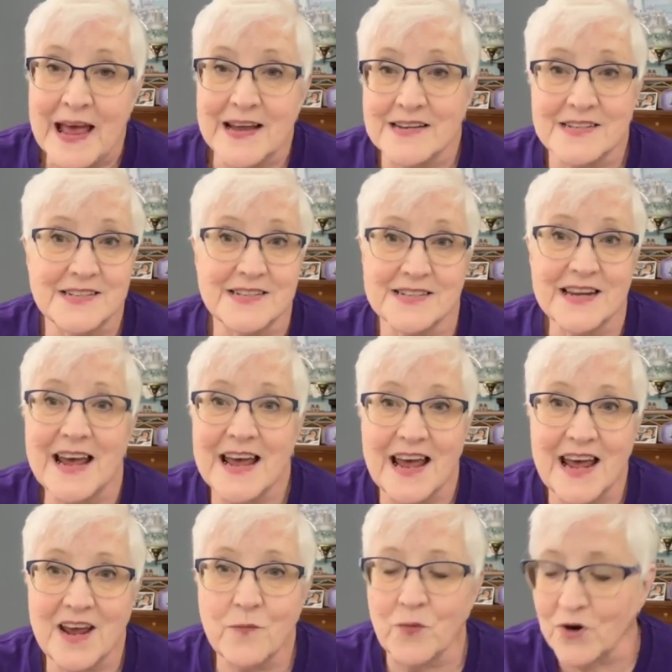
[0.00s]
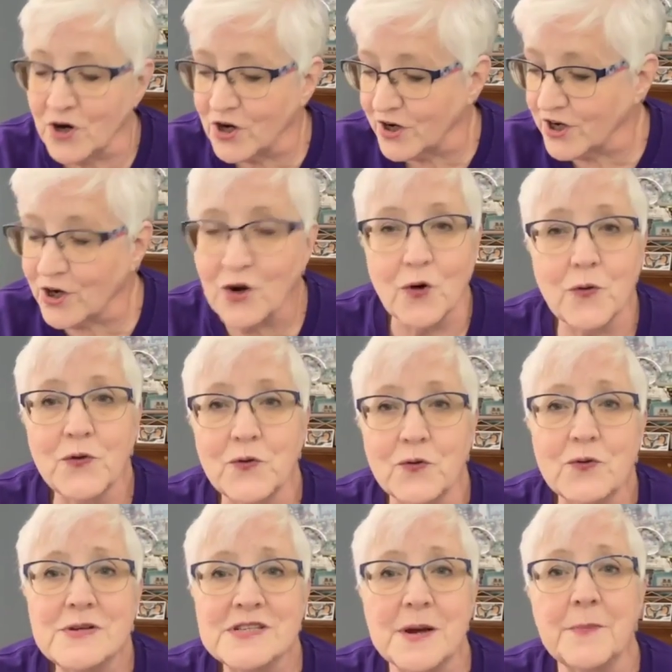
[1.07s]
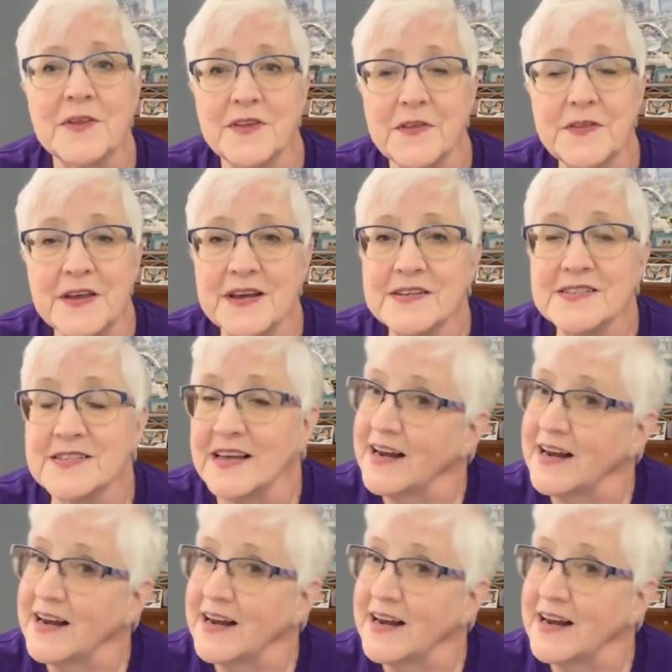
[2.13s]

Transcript: and today we're going to go through some of the things